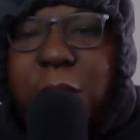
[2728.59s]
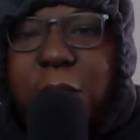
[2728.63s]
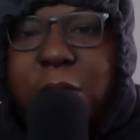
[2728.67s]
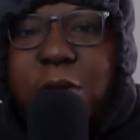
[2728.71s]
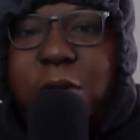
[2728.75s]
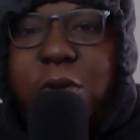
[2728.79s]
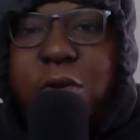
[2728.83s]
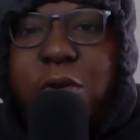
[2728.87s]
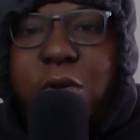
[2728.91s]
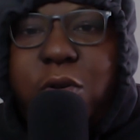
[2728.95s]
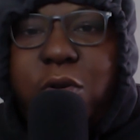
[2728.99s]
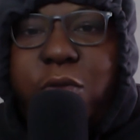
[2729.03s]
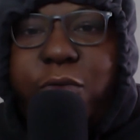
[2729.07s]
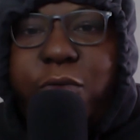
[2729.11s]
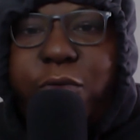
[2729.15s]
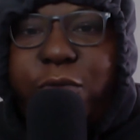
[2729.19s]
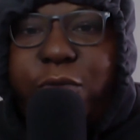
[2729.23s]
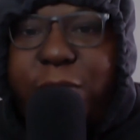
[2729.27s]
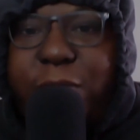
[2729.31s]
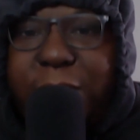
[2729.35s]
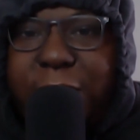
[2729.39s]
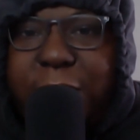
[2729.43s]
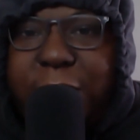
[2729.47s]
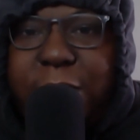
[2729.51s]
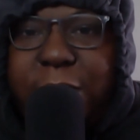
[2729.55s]
You know the
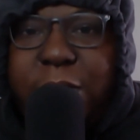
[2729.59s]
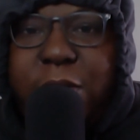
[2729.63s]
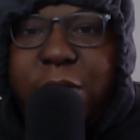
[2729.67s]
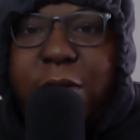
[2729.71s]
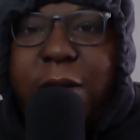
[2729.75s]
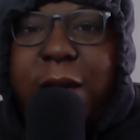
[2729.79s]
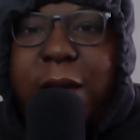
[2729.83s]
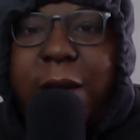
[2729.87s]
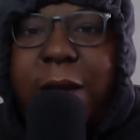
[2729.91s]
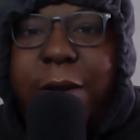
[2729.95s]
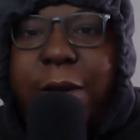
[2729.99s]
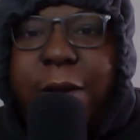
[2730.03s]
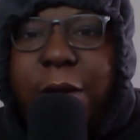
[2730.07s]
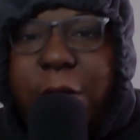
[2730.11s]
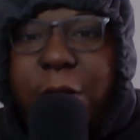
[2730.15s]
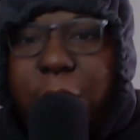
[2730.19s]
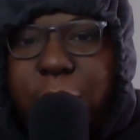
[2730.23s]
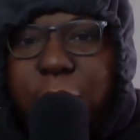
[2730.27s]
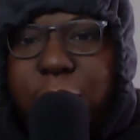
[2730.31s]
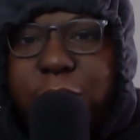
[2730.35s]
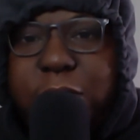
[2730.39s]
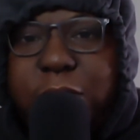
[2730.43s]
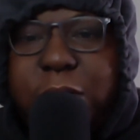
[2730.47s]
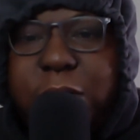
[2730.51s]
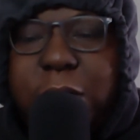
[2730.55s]
routine. You know how it
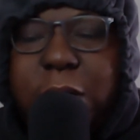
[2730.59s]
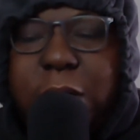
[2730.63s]
goes.